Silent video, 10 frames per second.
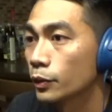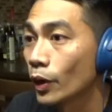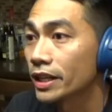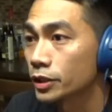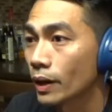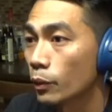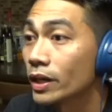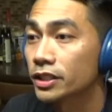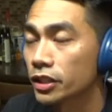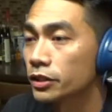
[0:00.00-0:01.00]
What is right?
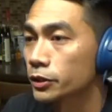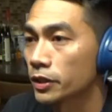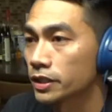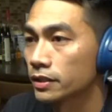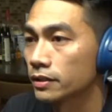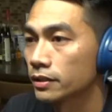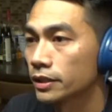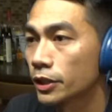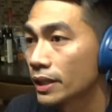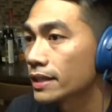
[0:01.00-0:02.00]
What is good nutrition?
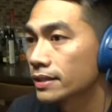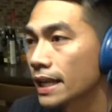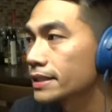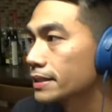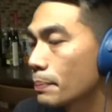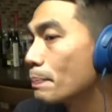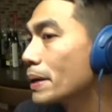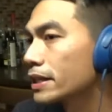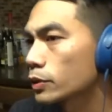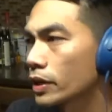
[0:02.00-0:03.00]
That's the
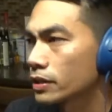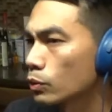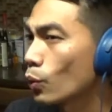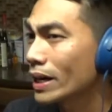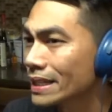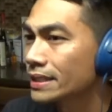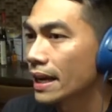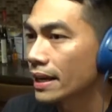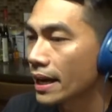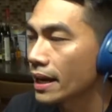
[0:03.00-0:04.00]
biggest question. What is
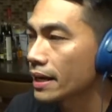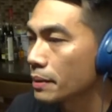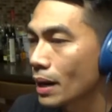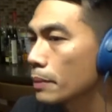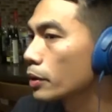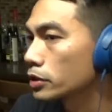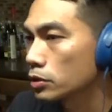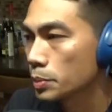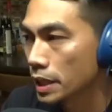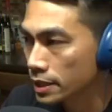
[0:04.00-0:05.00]
that? And in my
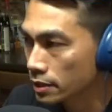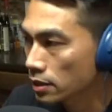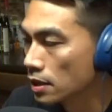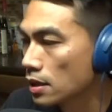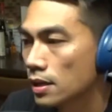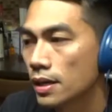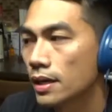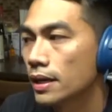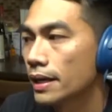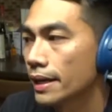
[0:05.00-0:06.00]
personal opinion,
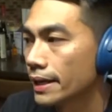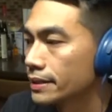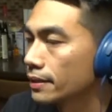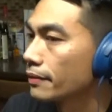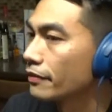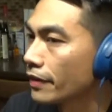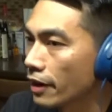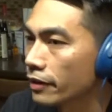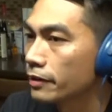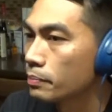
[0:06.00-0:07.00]
it's
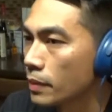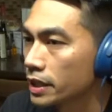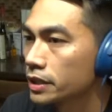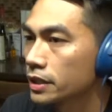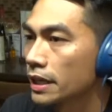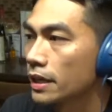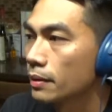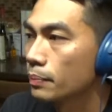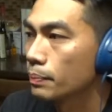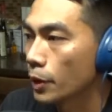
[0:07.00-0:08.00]
very much
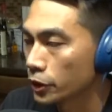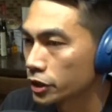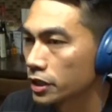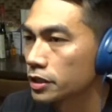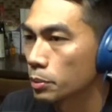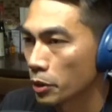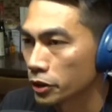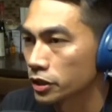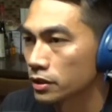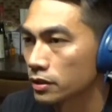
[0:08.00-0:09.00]
person to
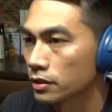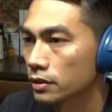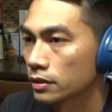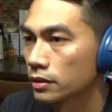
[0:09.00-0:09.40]
person.